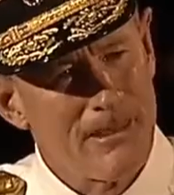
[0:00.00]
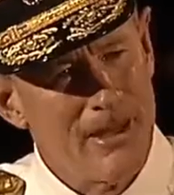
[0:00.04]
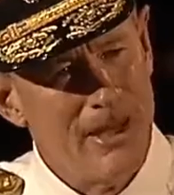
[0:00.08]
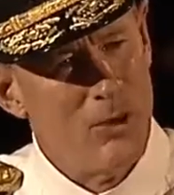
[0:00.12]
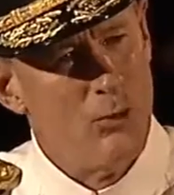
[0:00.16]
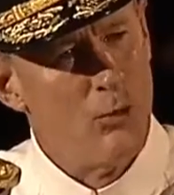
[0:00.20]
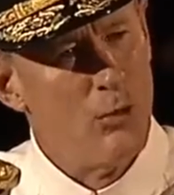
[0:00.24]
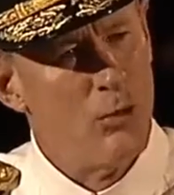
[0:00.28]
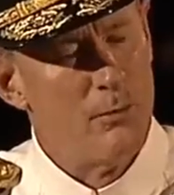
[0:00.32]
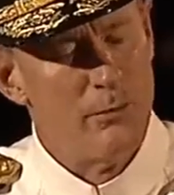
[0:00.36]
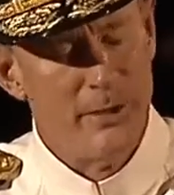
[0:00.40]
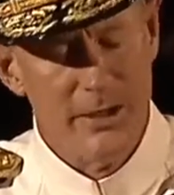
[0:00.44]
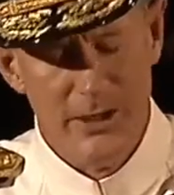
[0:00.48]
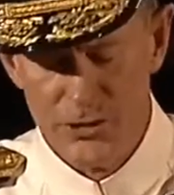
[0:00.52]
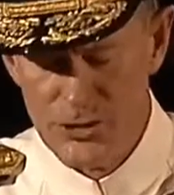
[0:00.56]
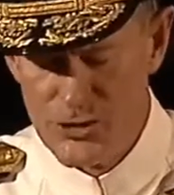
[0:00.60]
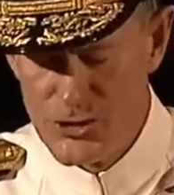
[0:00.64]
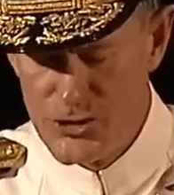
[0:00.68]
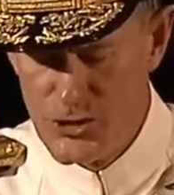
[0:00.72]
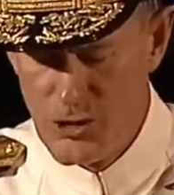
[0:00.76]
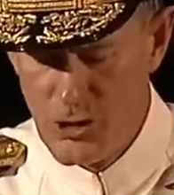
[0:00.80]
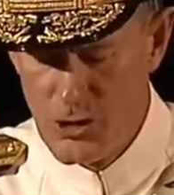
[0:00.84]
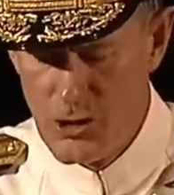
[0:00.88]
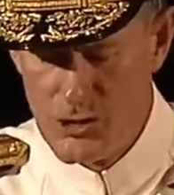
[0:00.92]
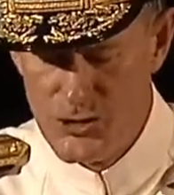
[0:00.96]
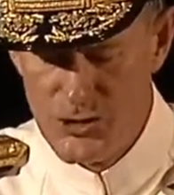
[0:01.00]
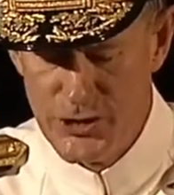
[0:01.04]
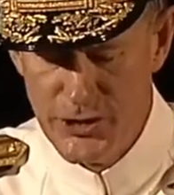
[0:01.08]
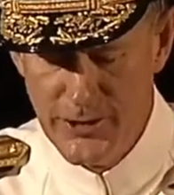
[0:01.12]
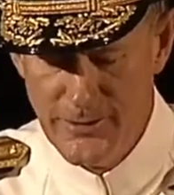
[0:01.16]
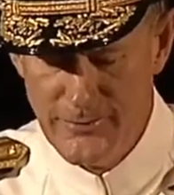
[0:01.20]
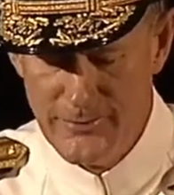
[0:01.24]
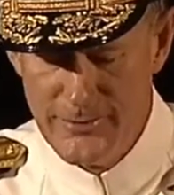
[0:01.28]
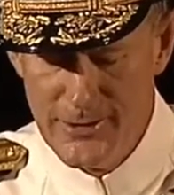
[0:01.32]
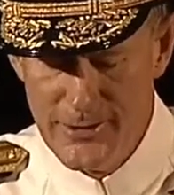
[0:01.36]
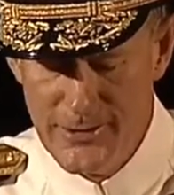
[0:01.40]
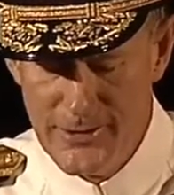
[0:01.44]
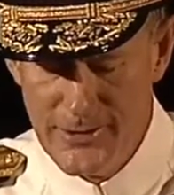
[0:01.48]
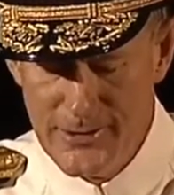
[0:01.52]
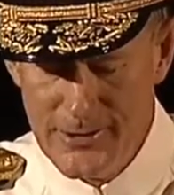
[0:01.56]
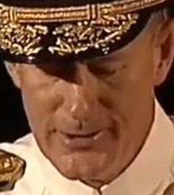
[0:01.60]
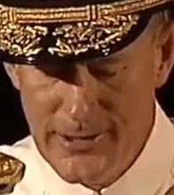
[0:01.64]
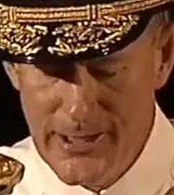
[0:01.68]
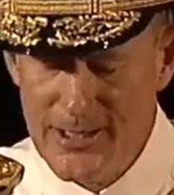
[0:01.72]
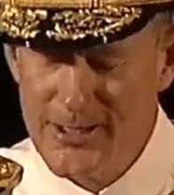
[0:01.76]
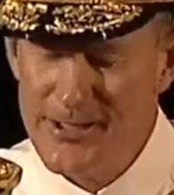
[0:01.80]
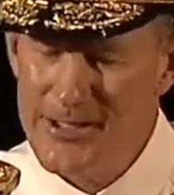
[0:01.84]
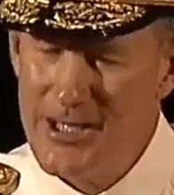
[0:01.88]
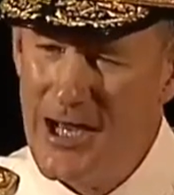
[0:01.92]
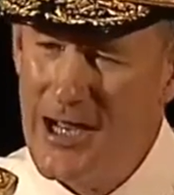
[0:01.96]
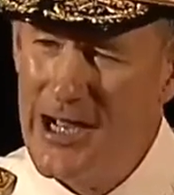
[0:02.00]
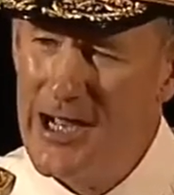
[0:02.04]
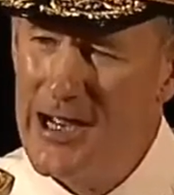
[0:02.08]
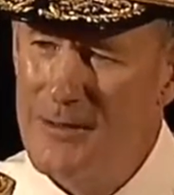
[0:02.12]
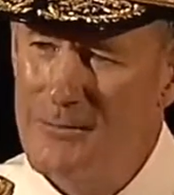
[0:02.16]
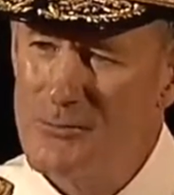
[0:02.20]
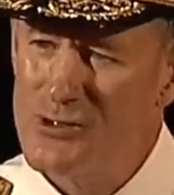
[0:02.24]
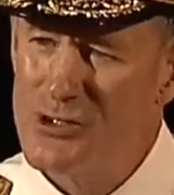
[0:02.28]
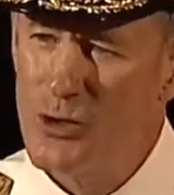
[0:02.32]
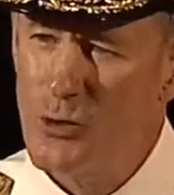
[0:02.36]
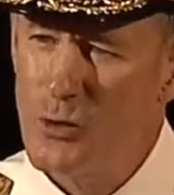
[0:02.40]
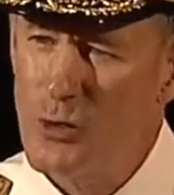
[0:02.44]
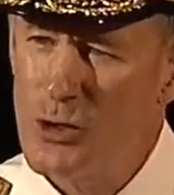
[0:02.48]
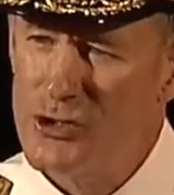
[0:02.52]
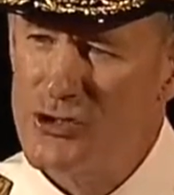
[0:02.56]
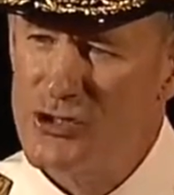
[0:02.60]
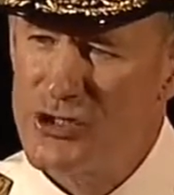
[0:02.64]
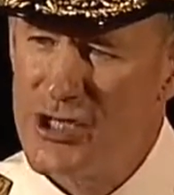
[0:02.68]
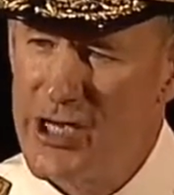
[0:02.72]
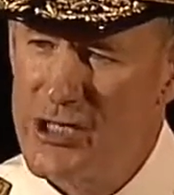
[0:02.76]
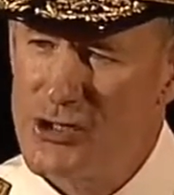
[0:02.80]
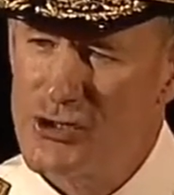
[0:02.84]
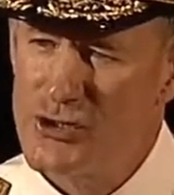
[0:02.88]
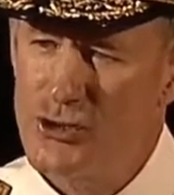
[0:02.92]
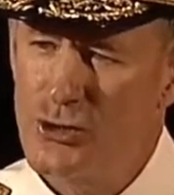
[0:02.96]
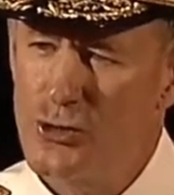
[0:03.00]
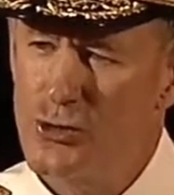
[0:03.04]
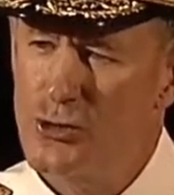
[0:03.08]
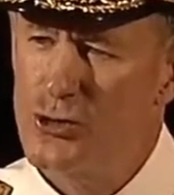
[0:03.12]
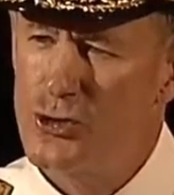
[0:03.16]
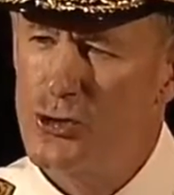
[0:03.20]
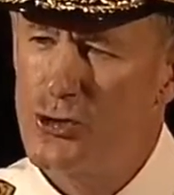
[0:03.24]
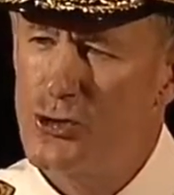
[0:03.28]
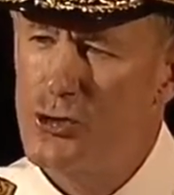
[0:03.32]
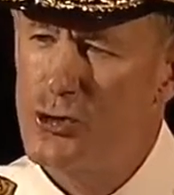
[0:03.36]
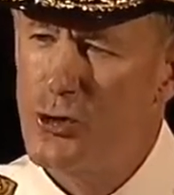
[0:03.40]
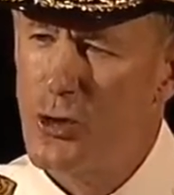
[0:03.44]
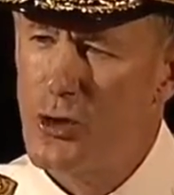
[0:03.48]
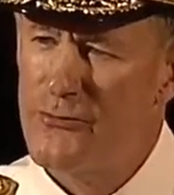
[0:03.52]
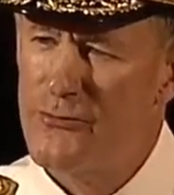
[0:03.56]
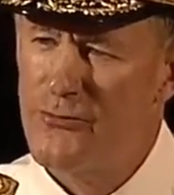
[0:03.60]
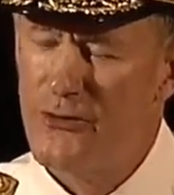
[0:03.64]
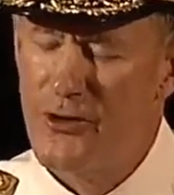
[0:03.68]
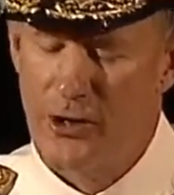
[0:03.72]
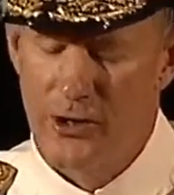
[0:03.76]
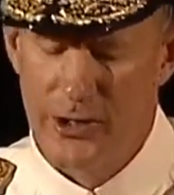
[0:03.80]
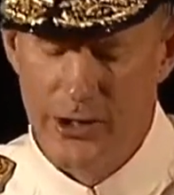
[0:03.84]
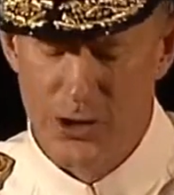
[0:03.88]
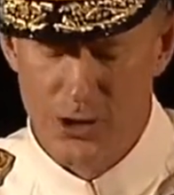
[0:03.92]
It will be discouraging. At times, it will test you to your very